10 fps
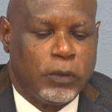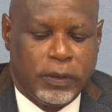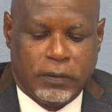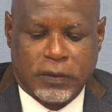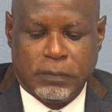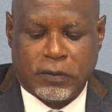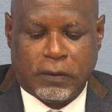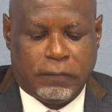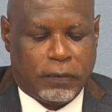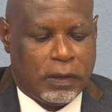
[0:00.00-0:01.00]
So in terms
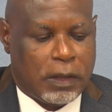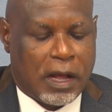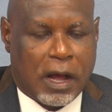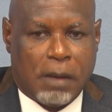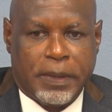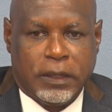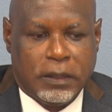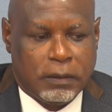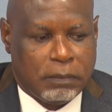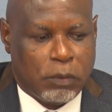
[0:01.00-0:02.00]
of how
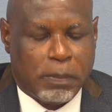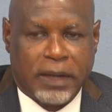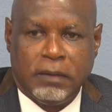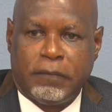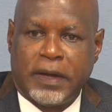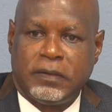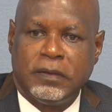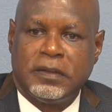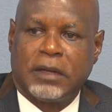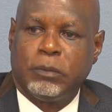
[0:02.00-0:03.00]
many mobile
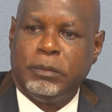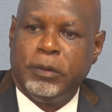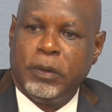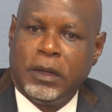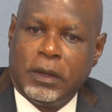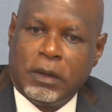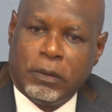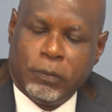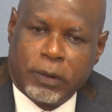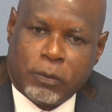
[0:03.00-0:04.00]
devices that will be
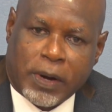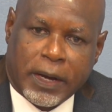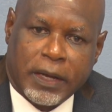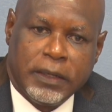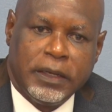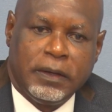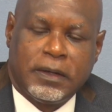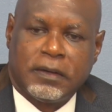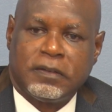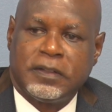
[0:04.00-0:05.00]
required in
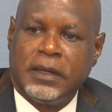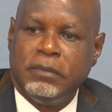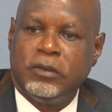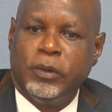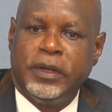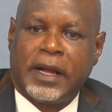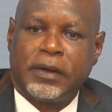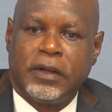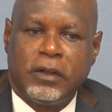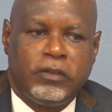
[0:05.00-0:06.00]
customs or in
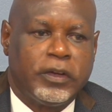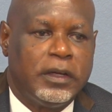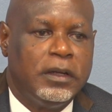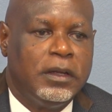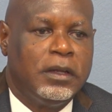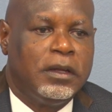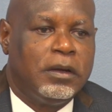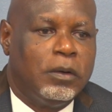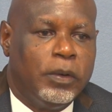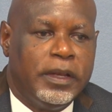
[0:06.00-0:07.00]
agriculture
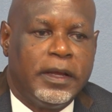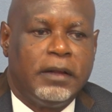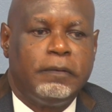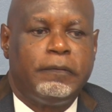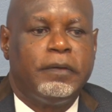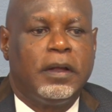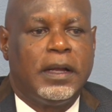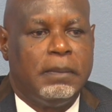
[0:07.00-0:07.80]
or in health,